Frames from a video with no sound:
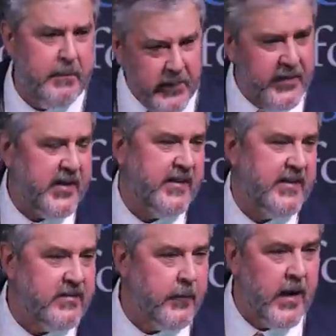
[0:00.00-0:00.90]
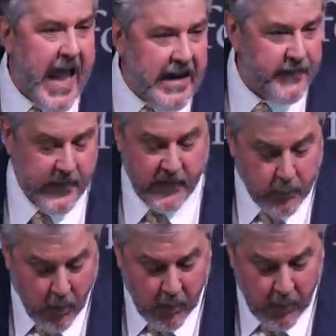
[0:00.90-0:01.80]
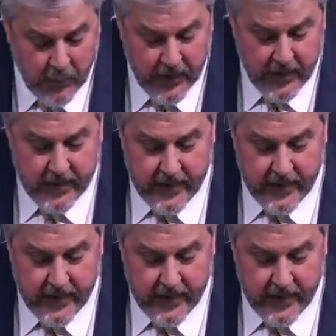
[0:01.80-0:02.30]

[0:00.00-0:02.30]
to build a successful life in this world.